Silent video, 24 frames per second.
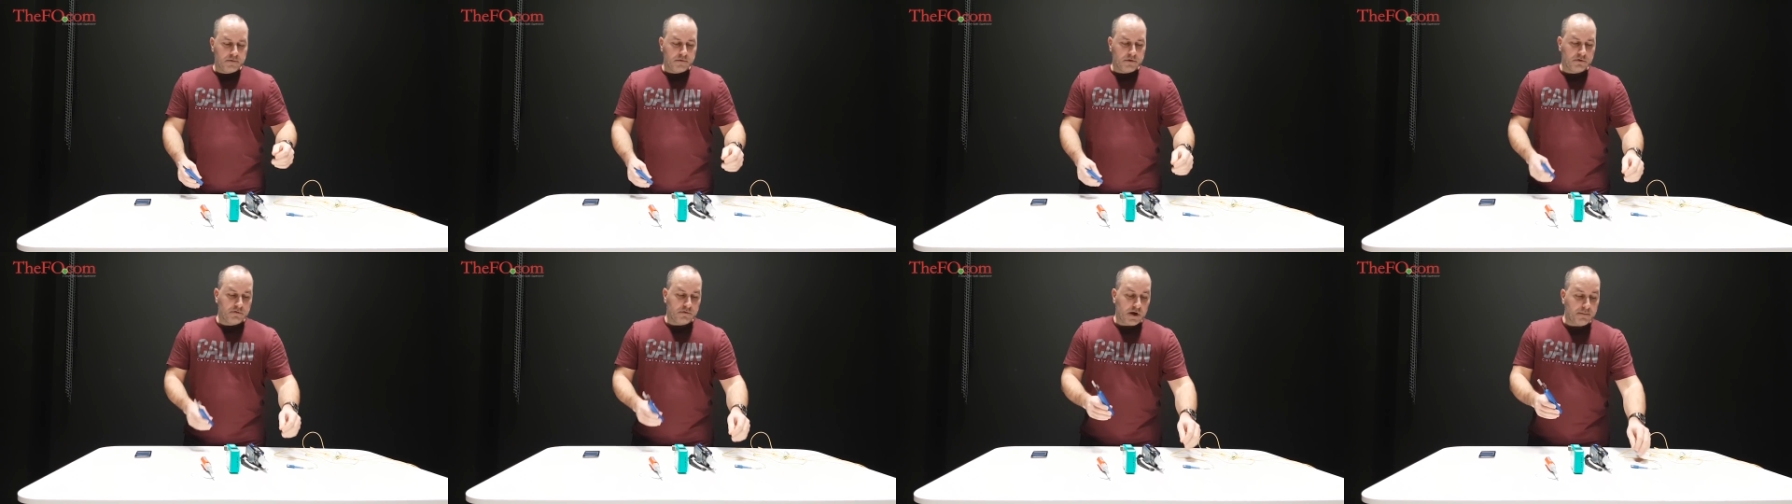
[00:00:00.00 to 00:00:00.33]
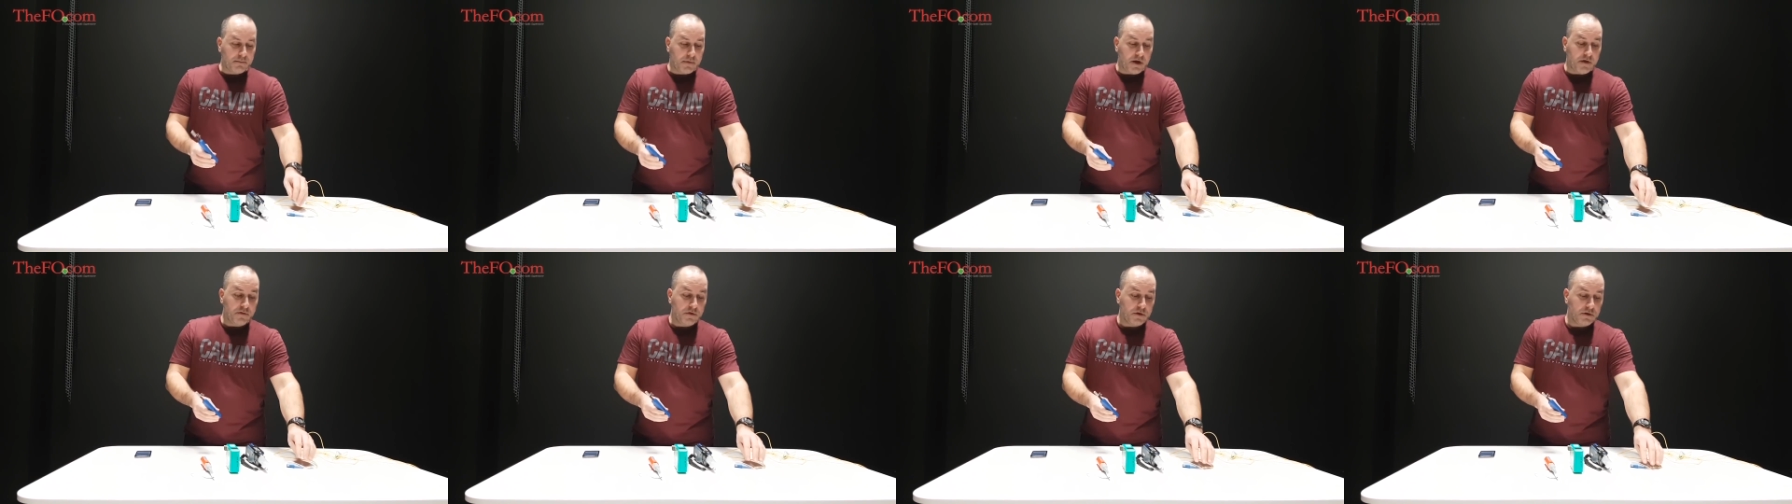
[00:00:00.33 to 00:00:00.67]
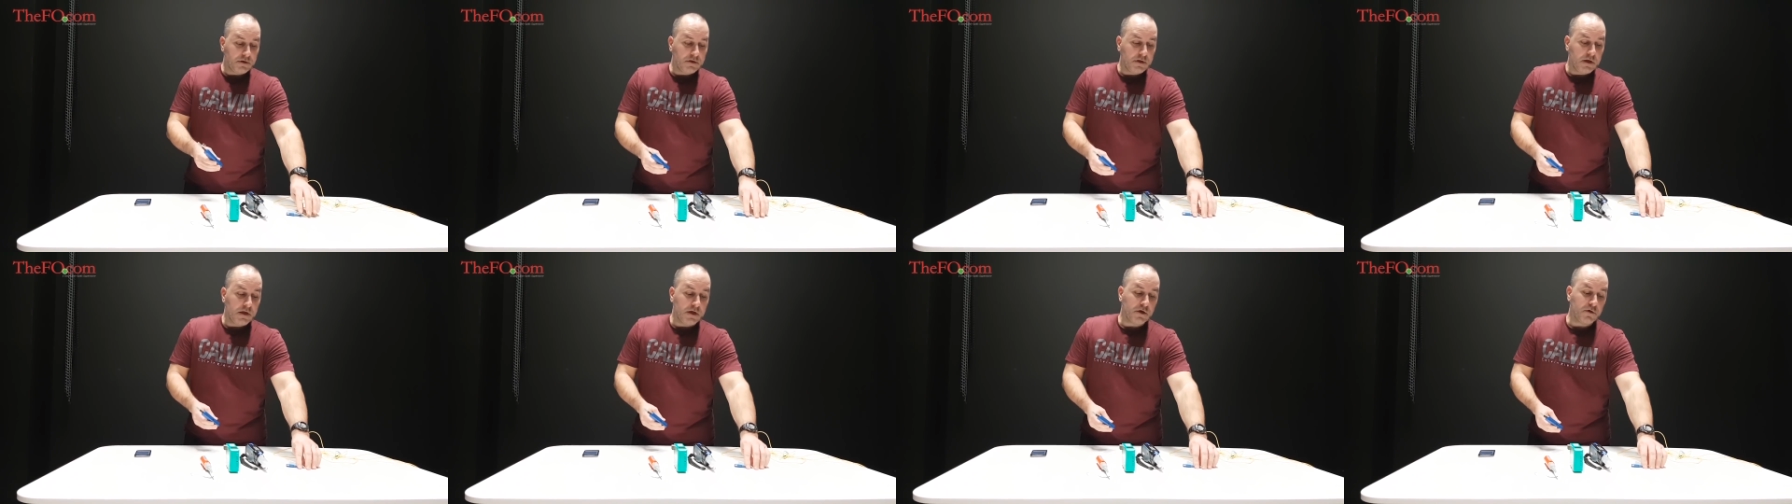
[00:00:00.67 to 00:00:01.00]
the dry
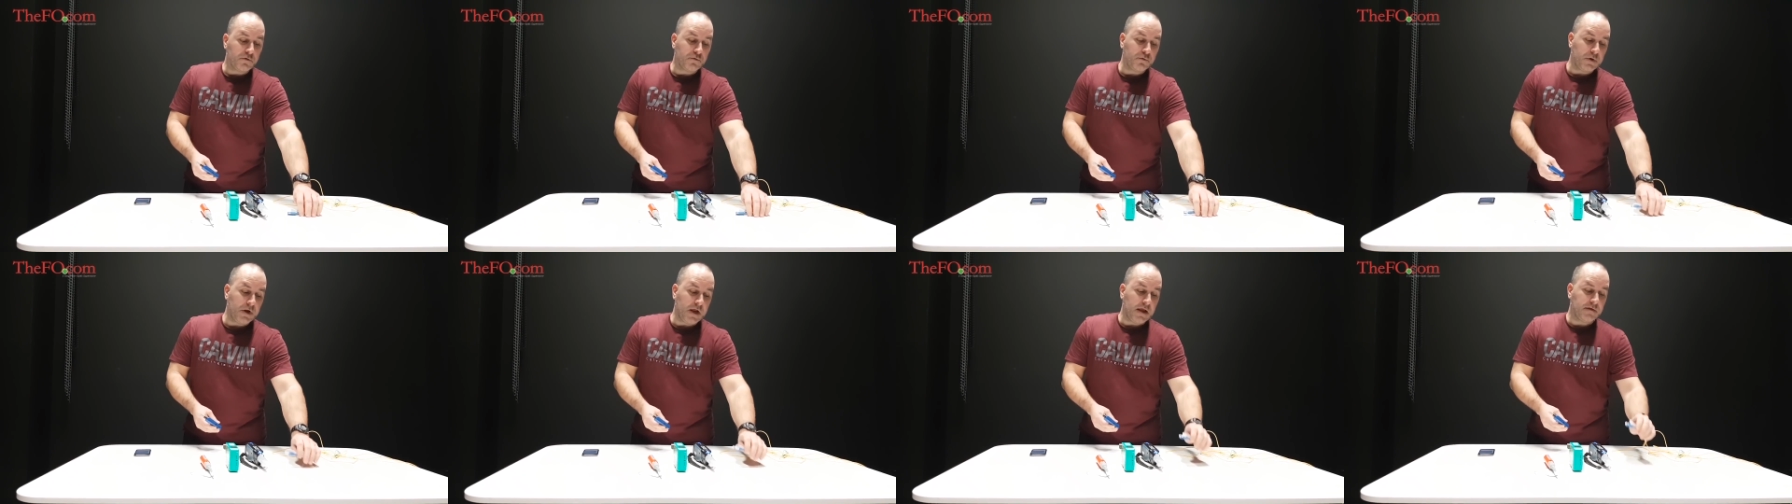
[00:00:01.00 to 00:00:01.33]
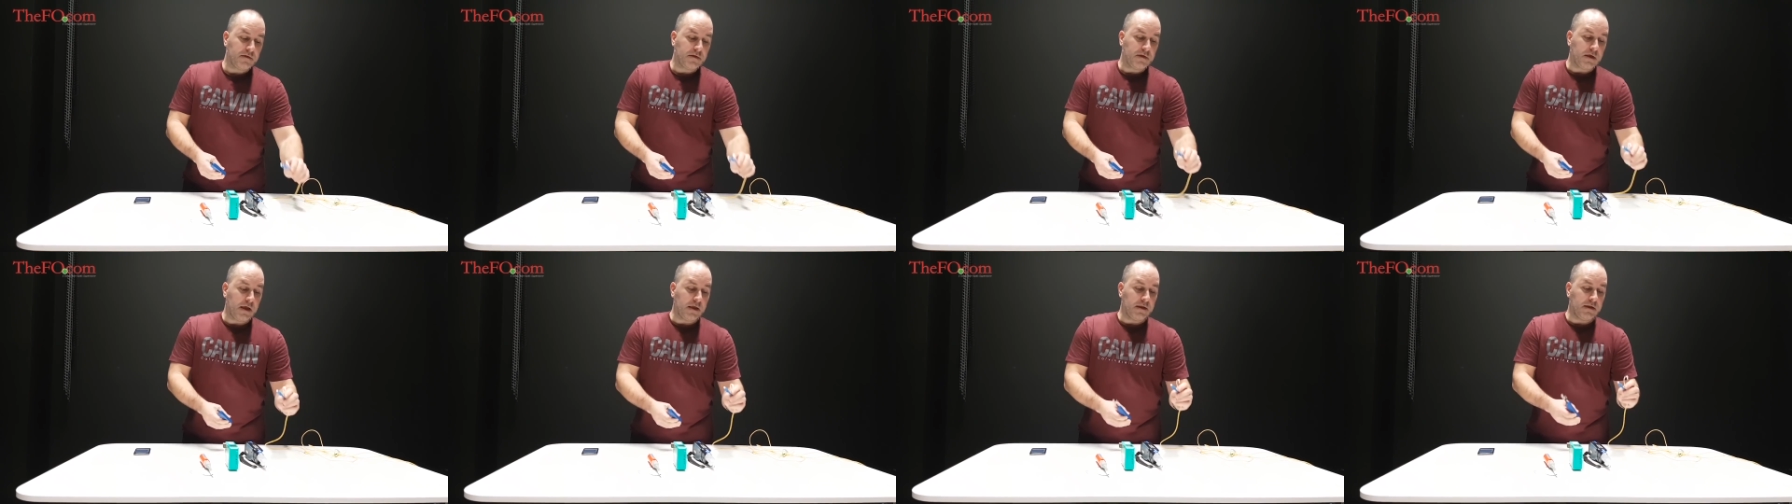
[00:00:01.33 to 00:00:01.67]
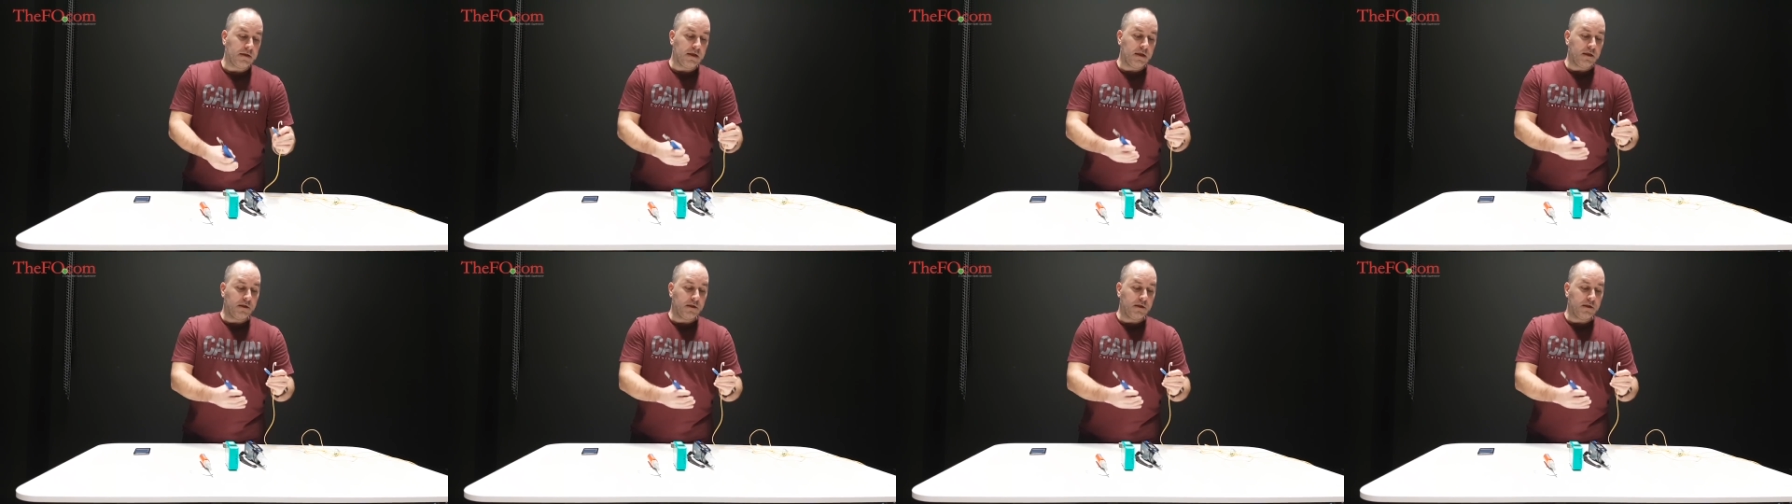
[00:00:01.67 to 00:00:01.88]
method creates an